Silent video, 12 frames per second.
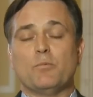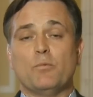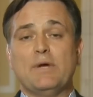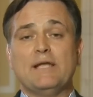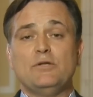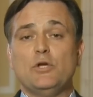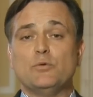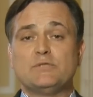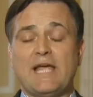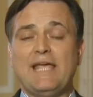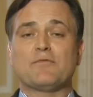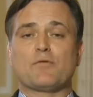When you
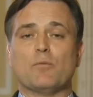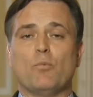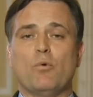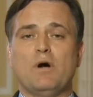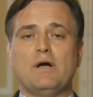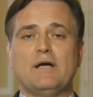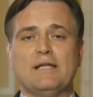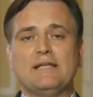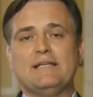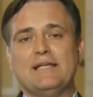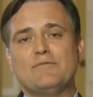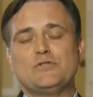take from one
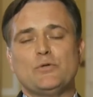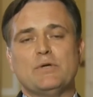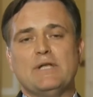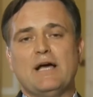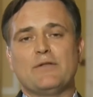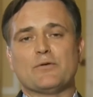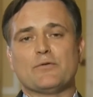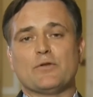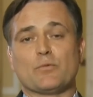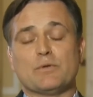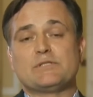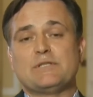and give to another,
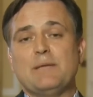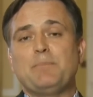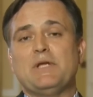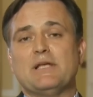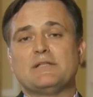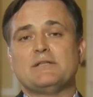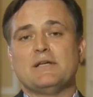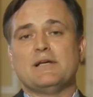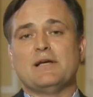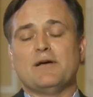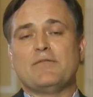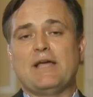the recipient
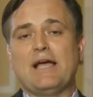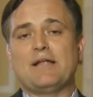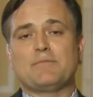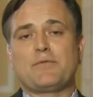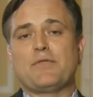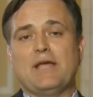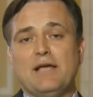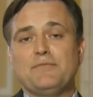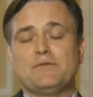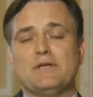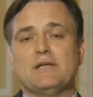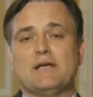of that
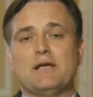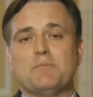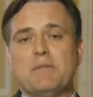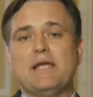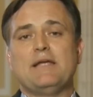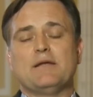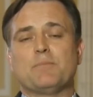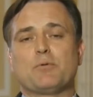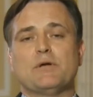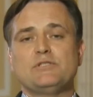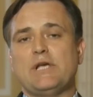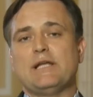theft uh, may
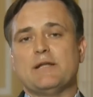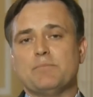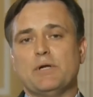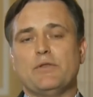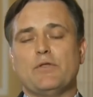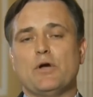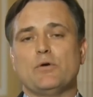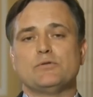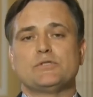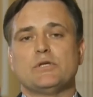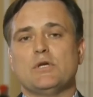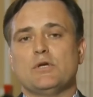appreciate it, but
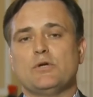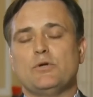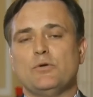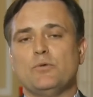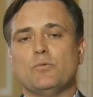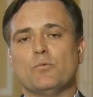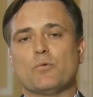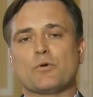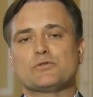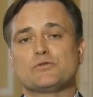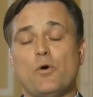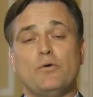those who
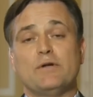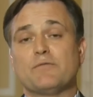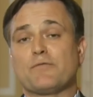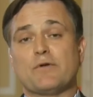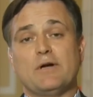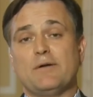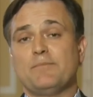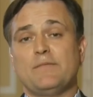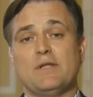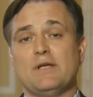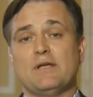were stolen from,